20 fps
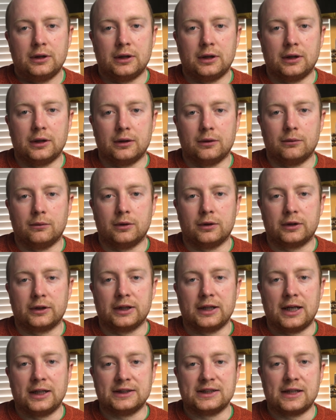One
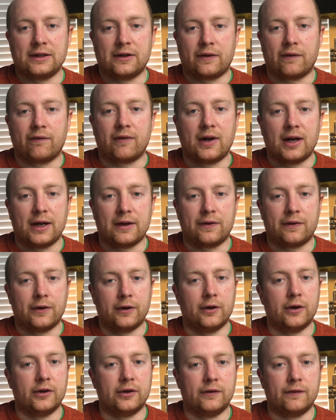can identify
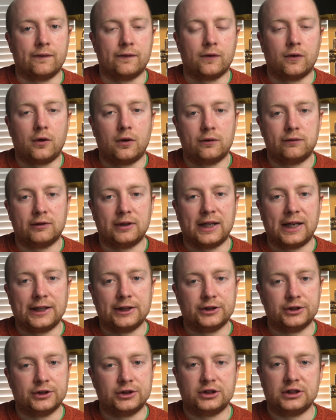third and fourth
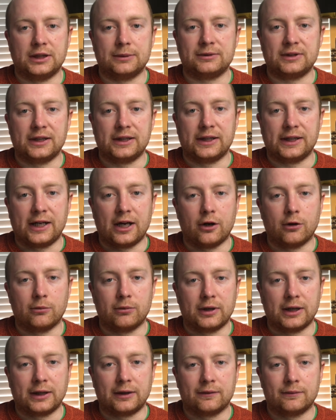relationships in the
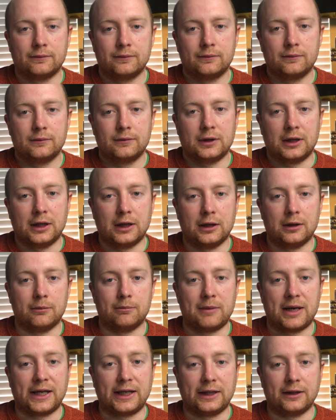opening
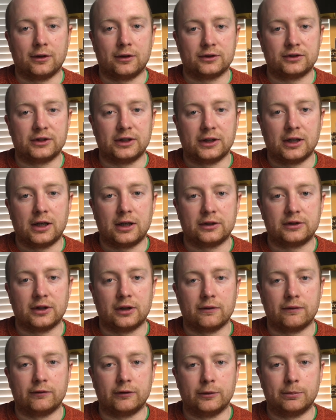main
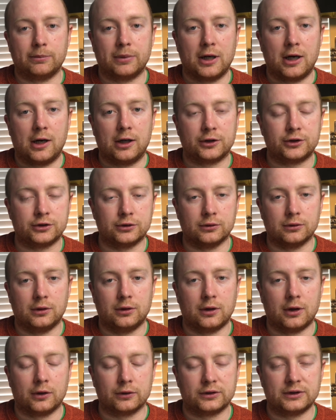ostinato through partial
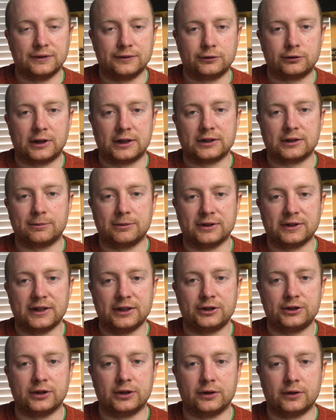up to
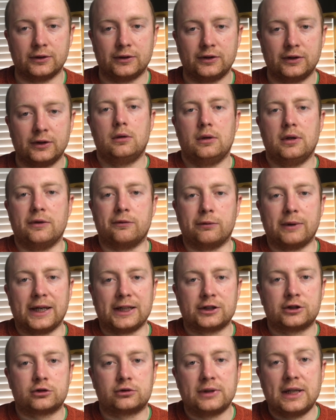transpositions. If we
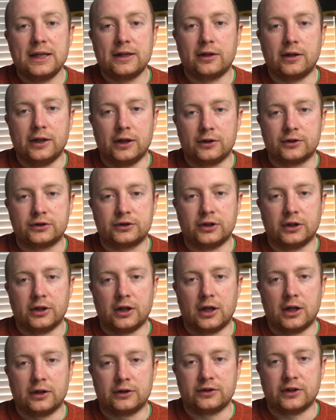extract the
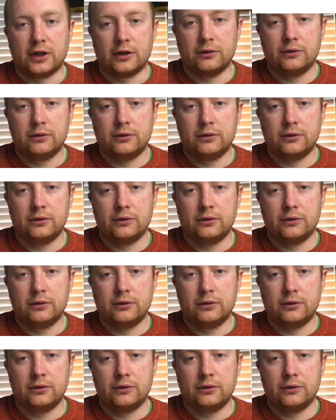ostinato,